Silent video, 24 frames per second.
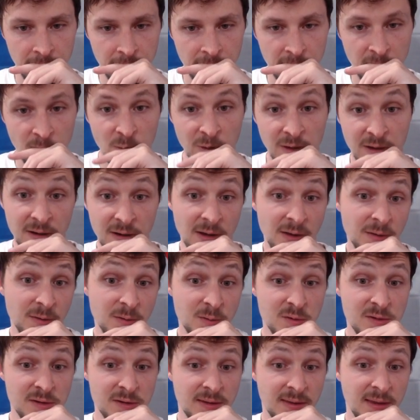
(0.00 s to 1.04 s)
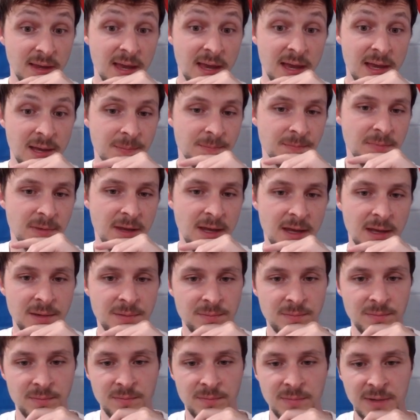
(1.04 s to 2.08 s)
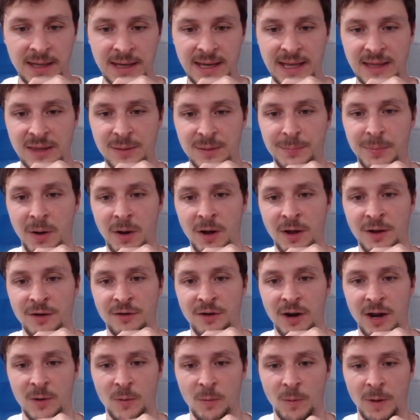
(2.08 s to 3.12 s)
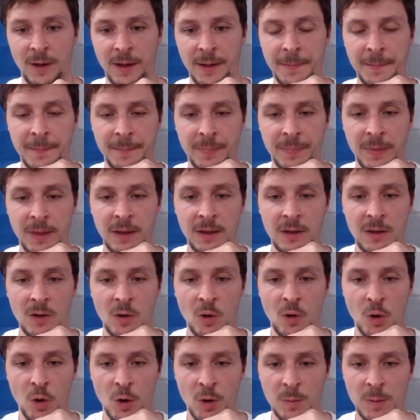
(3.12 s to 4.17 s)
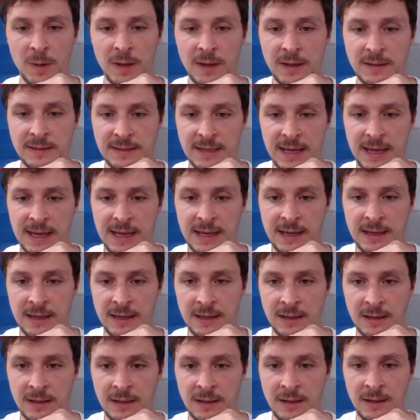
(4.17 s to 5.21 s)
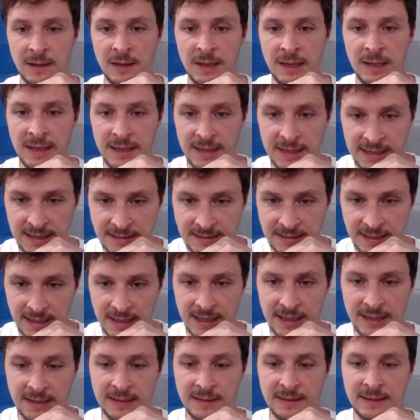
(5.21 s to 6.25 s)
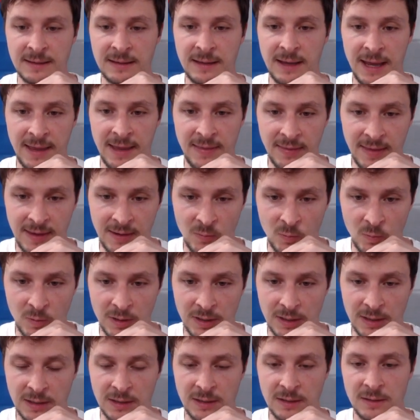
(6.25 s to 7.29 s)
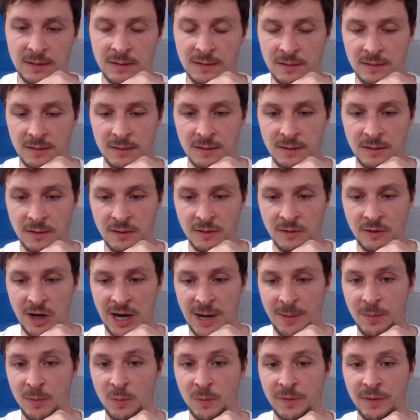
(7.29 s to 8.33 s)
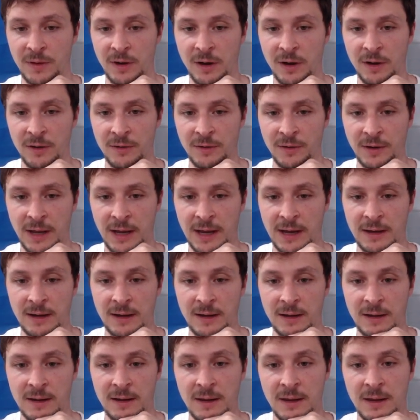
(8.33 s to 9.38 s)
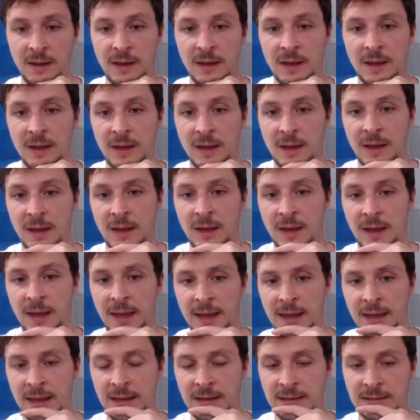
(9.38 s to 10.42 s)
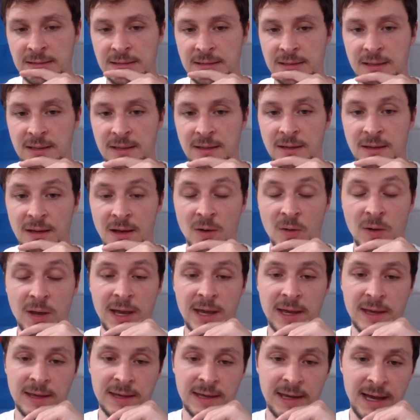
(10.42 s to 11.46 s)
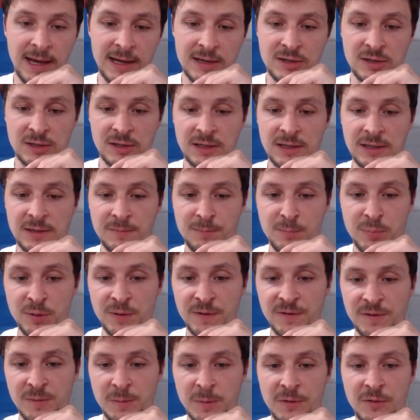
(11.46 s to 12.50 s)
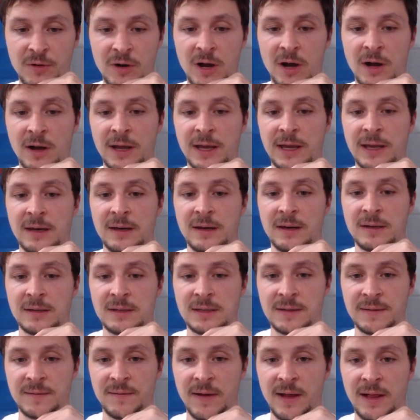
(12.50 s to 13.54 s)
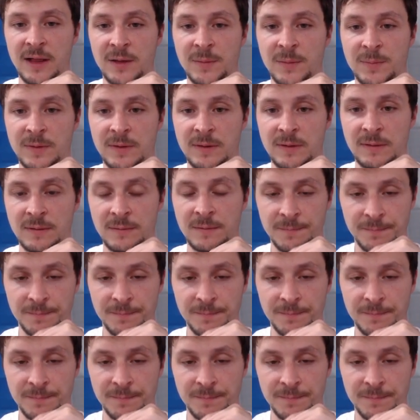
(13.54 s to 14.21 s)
We could also just say, and get the pawn right away. Or we could take, he takes, and then we grab it with our other knight. And, okay, he actually proves me wrong and develops